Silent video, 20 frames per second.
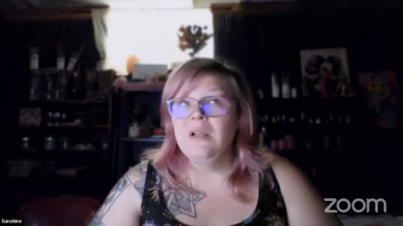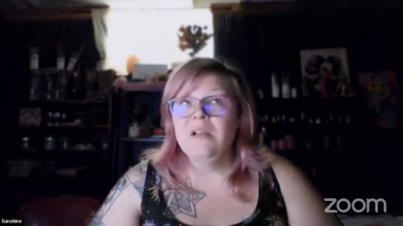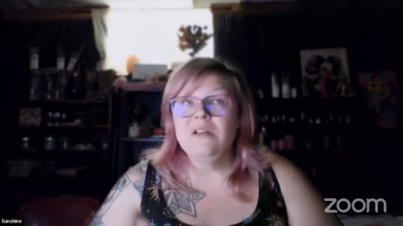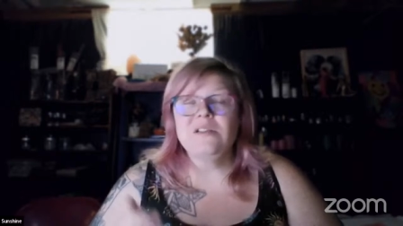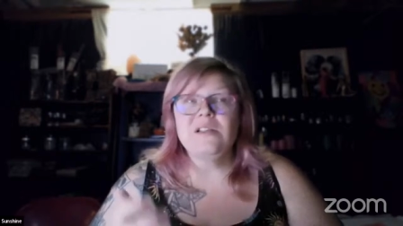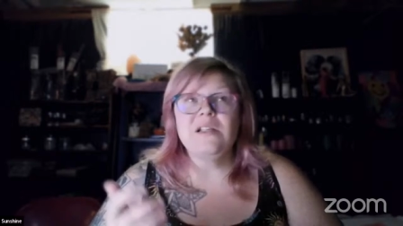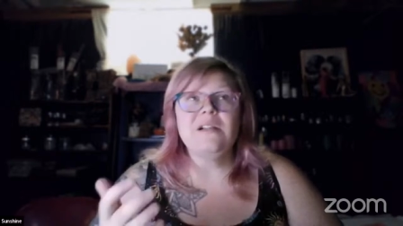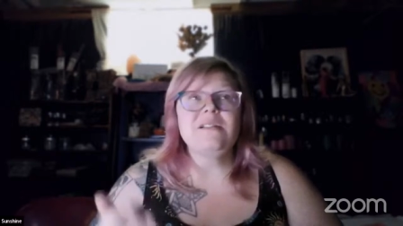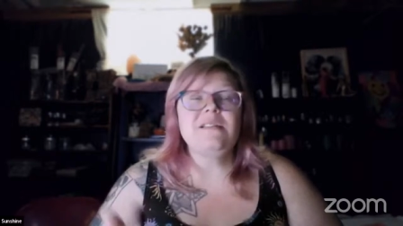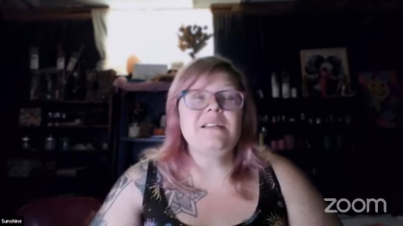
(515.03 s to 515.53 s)

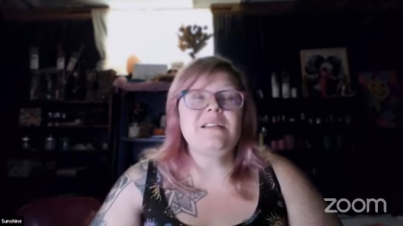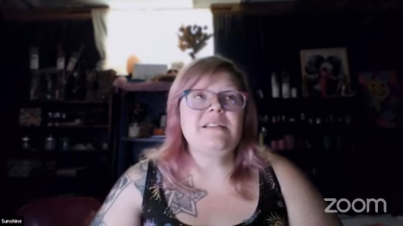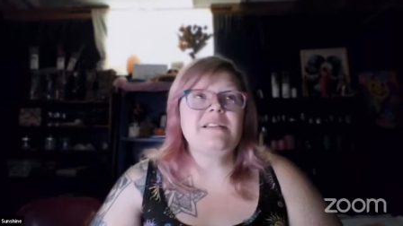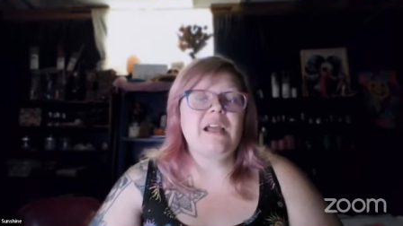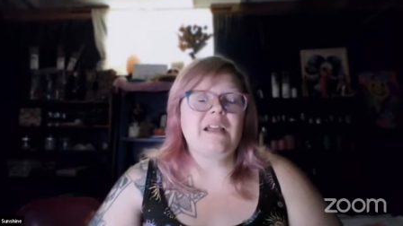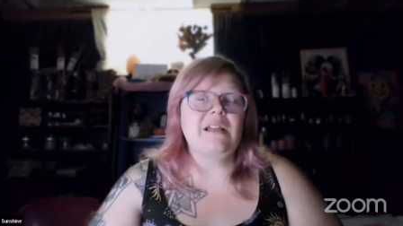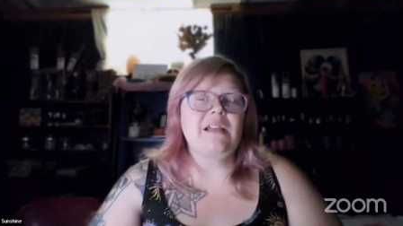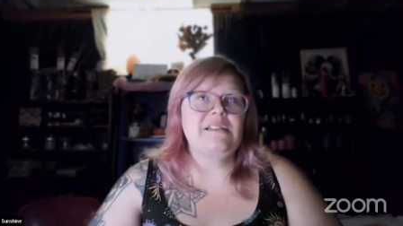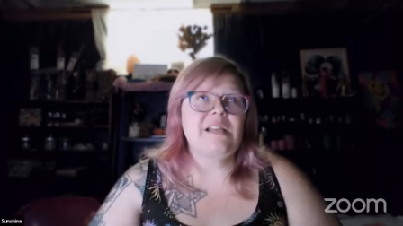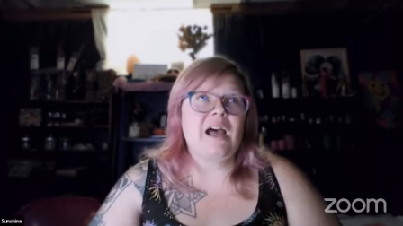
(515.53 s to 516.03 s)
So here's the
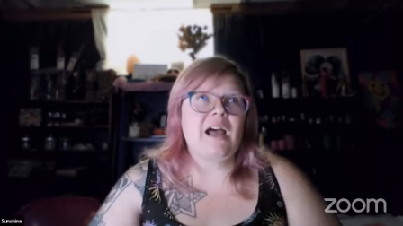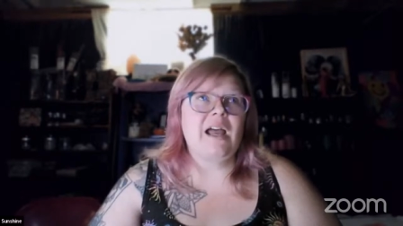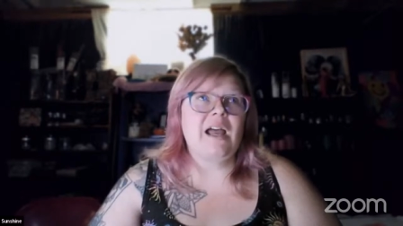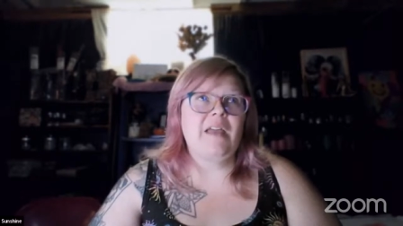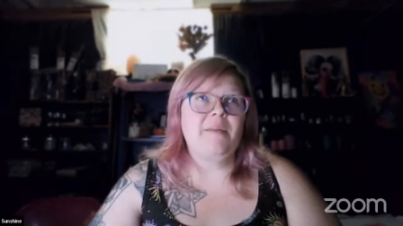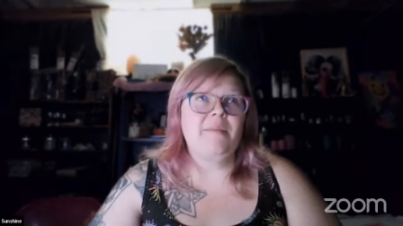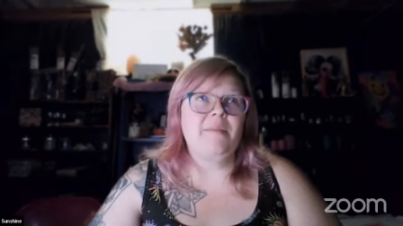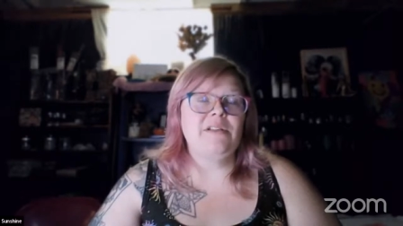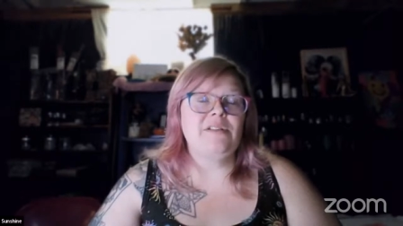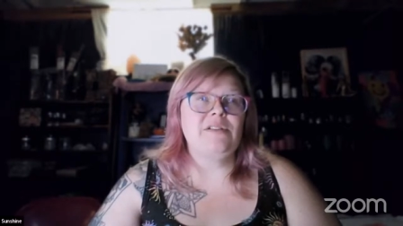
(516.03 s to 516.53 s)
second
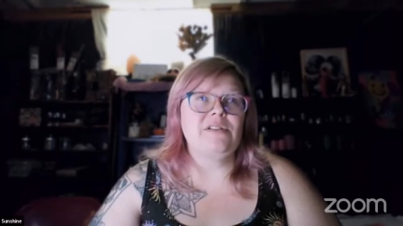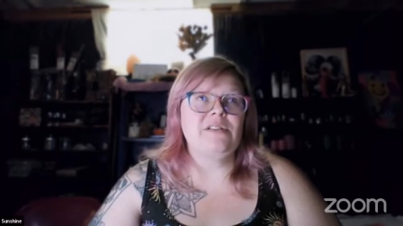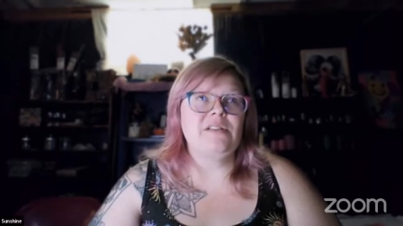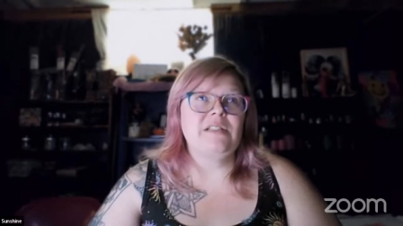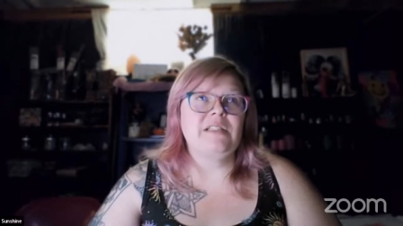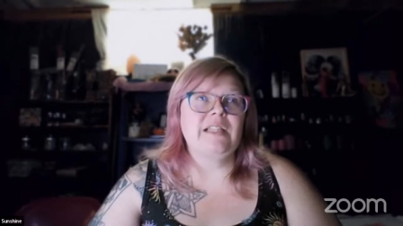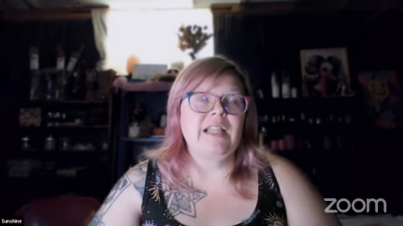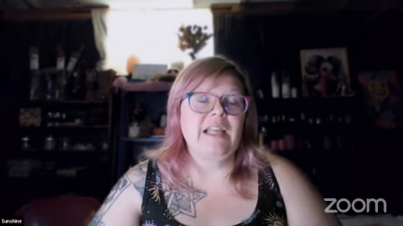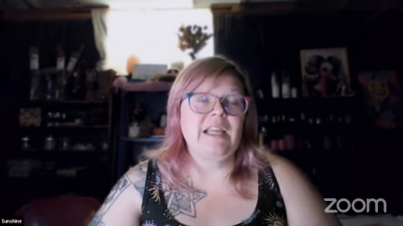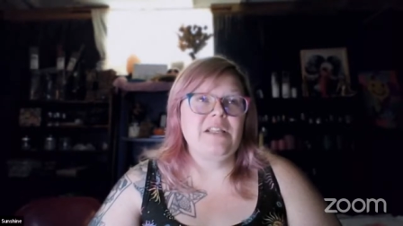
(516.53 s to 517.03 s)
time in
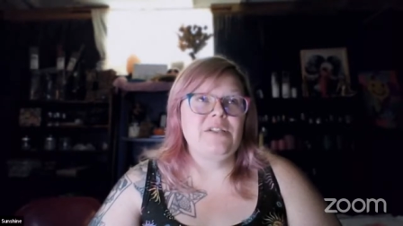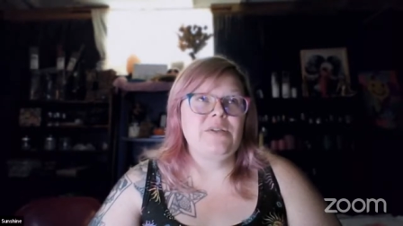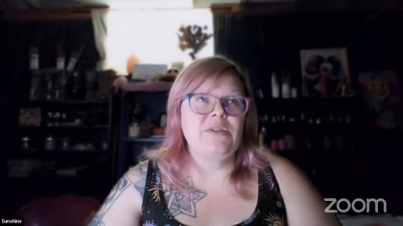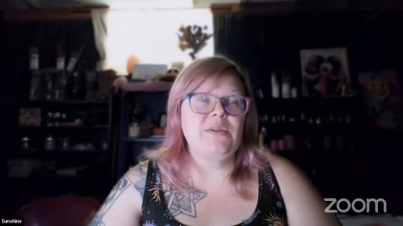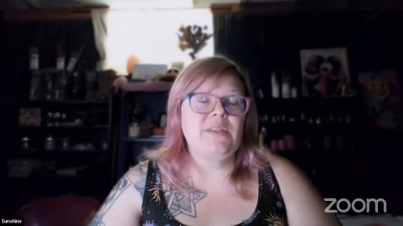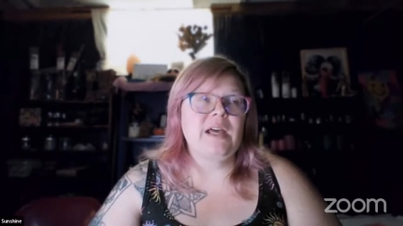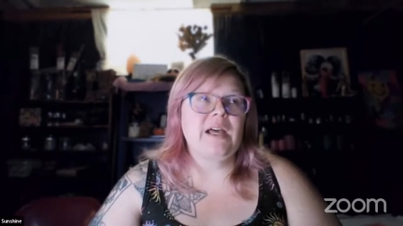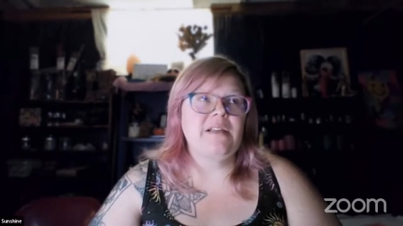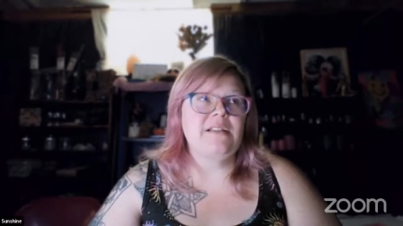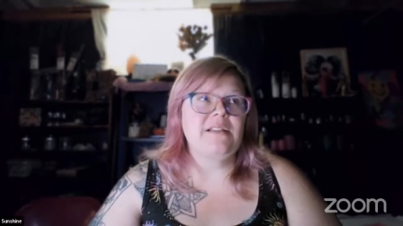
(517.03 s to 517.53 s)
late
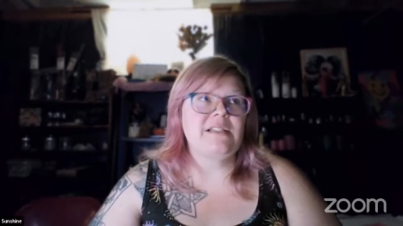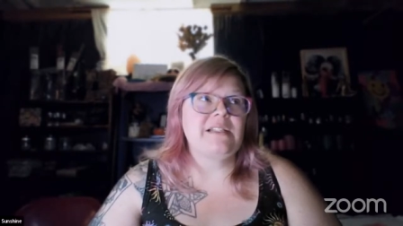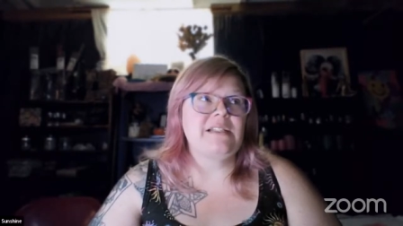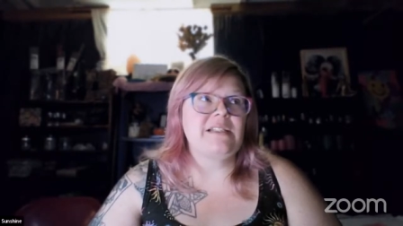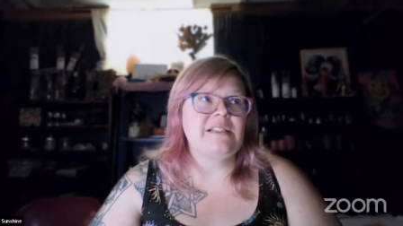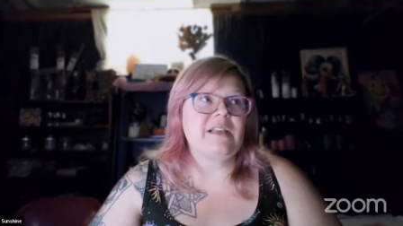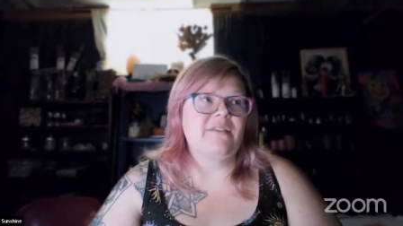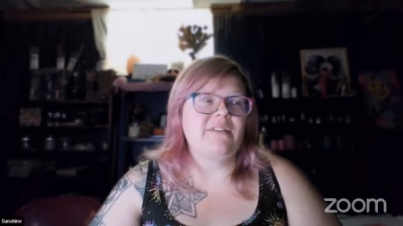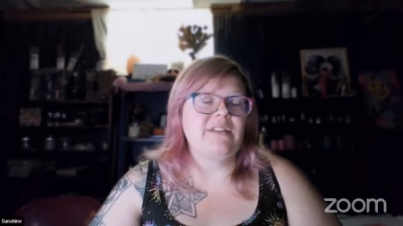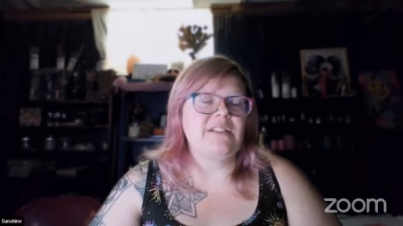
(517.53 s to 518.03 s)

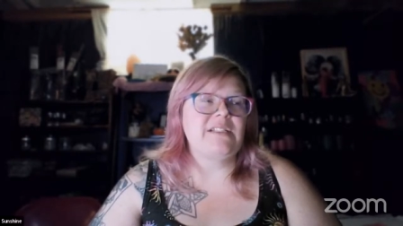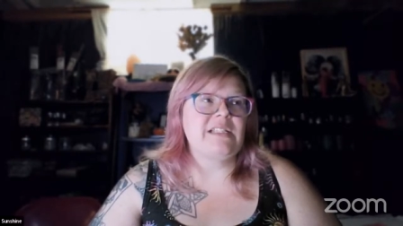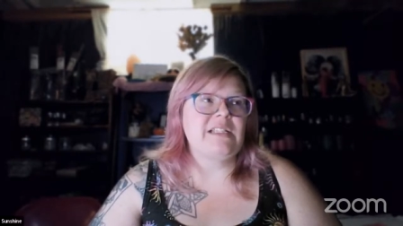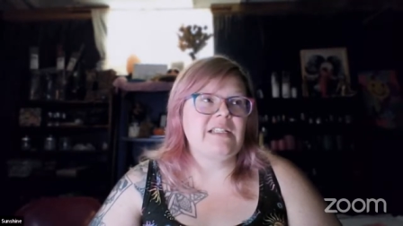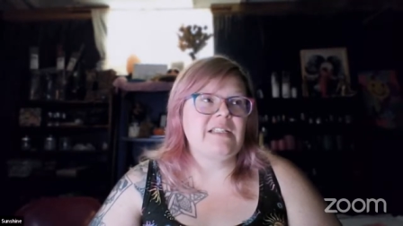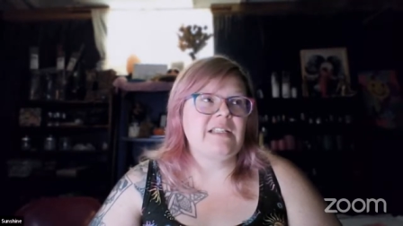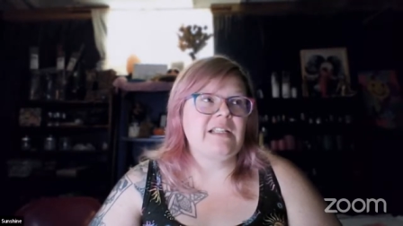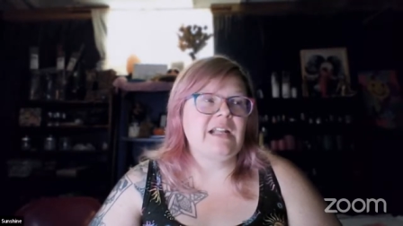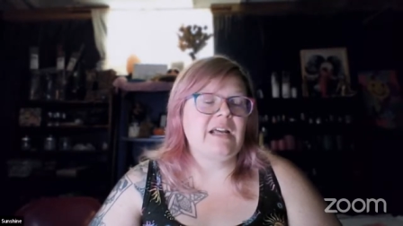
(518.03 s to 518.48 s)
2017